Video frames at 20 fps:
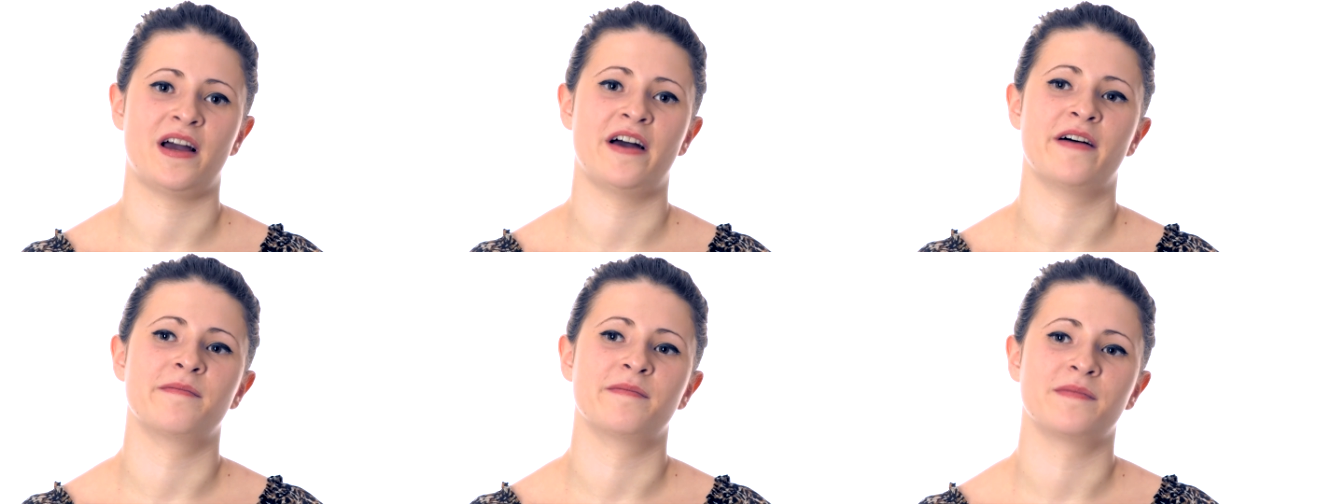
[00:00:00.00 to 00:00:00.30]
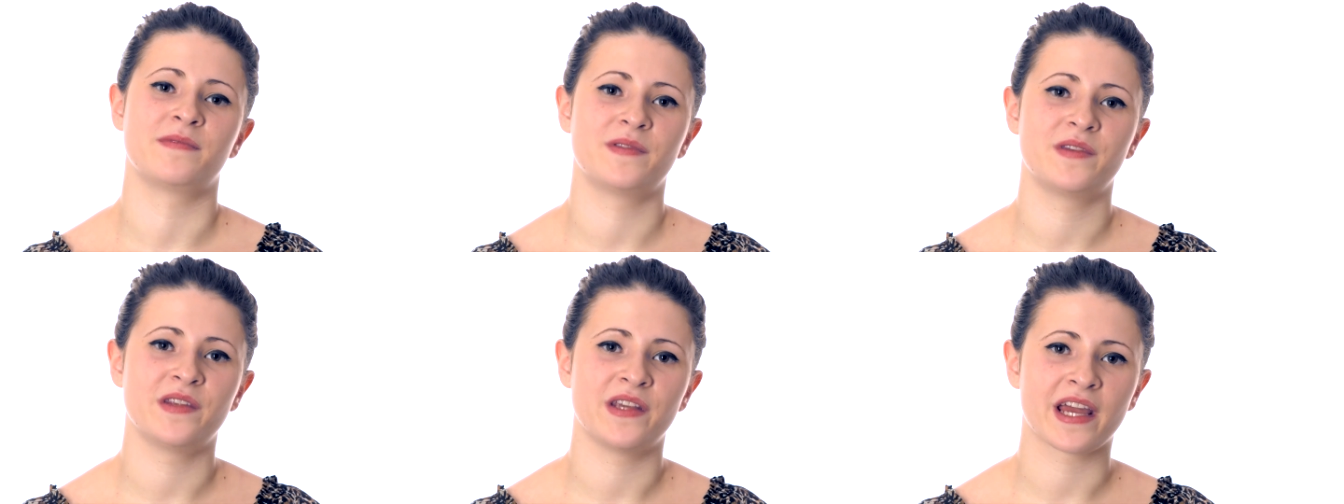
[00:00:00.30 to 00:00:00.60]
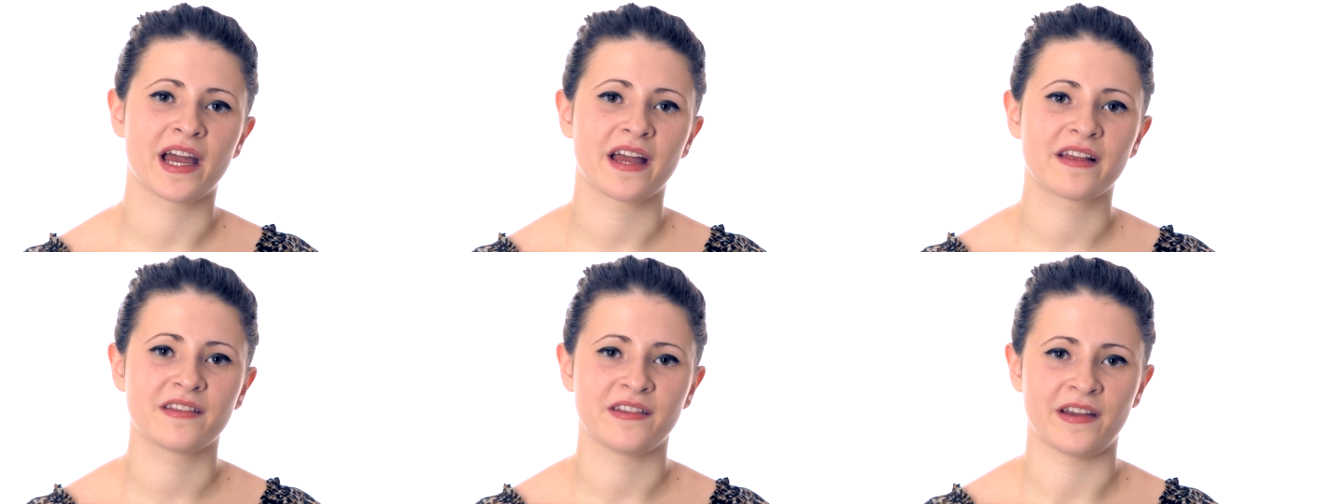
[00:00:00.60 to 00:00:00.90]
um,
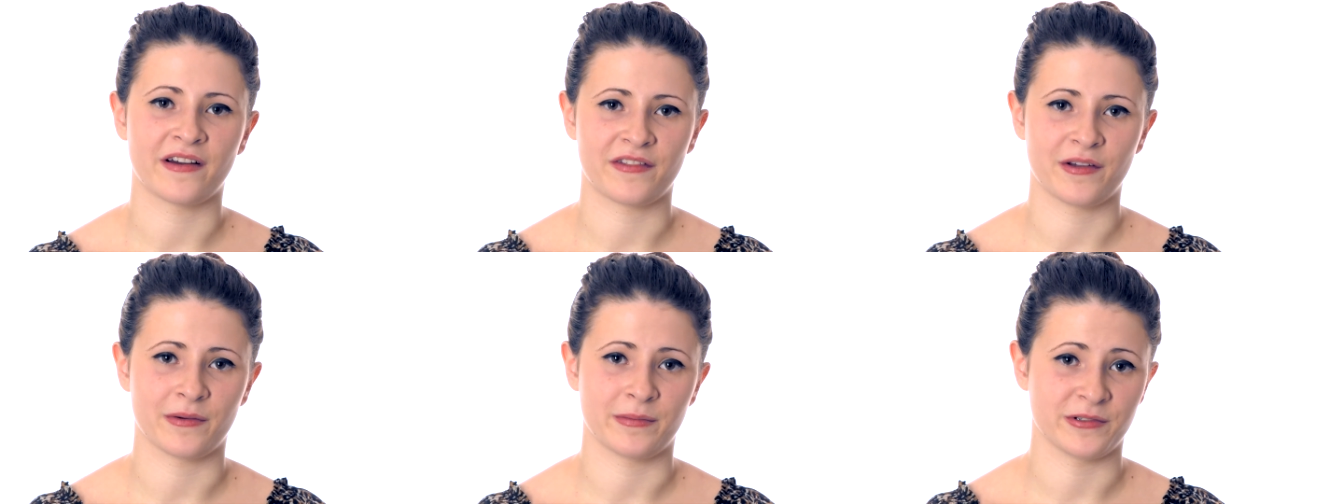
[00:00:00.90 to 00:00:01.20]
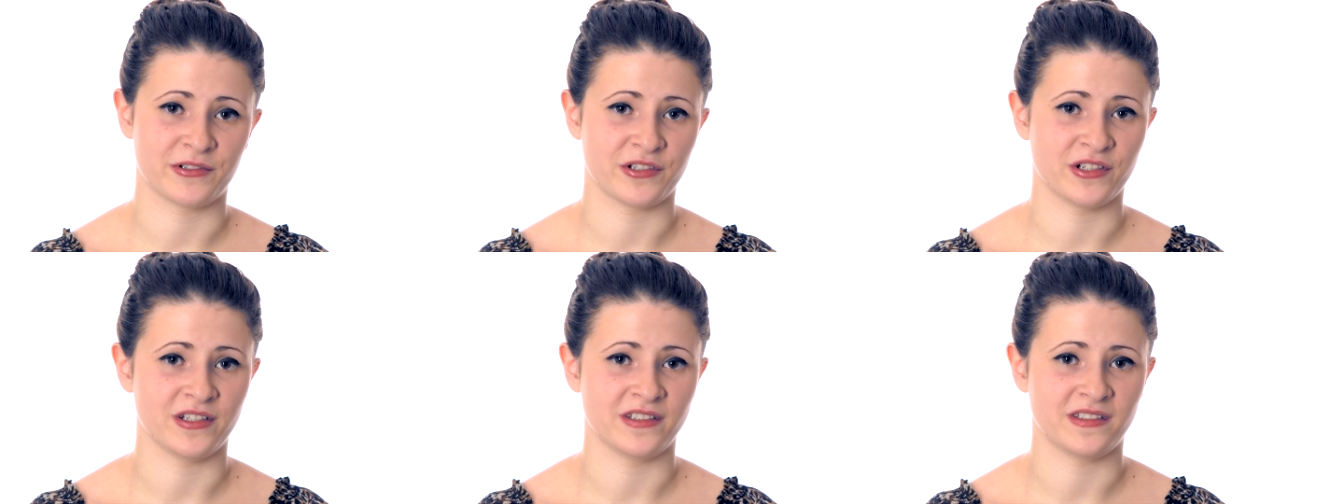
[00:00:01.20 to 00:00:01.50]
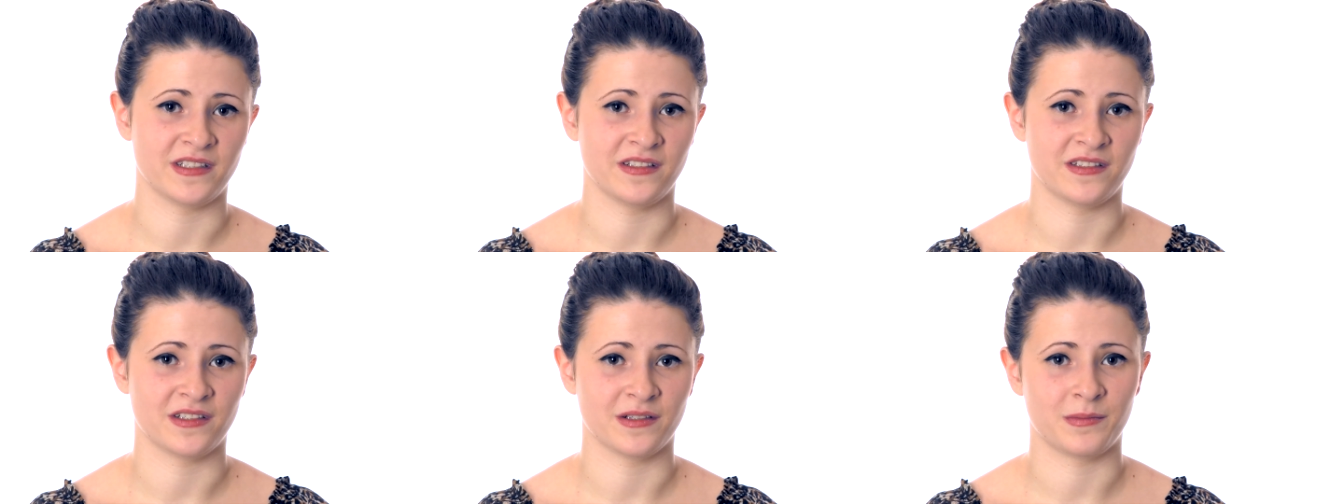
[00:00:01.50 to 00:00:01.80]
you, get, you have the
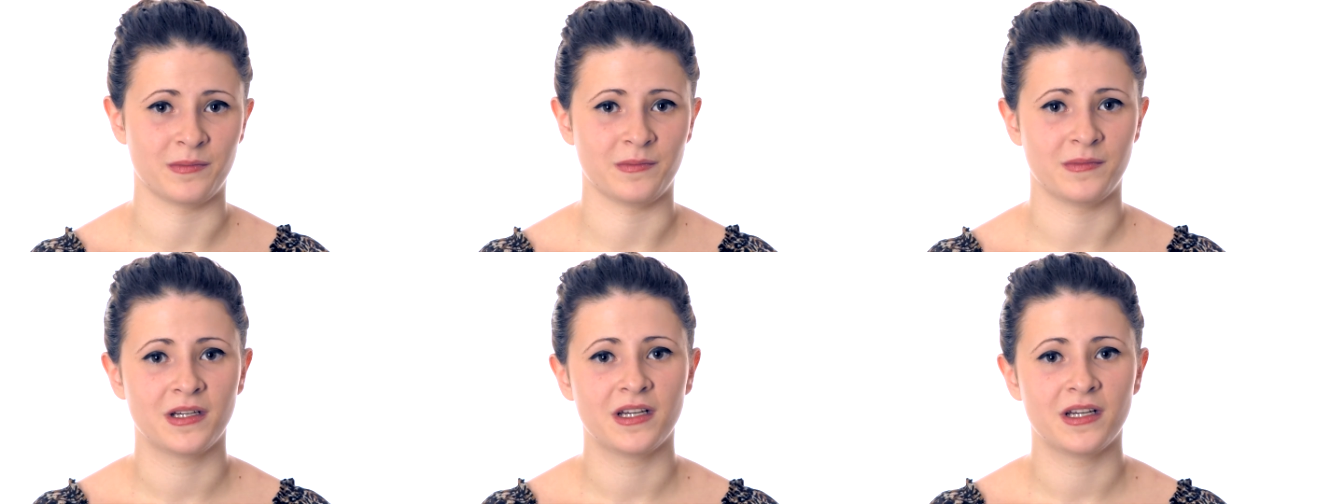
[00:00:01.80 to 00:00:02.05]
opportunity to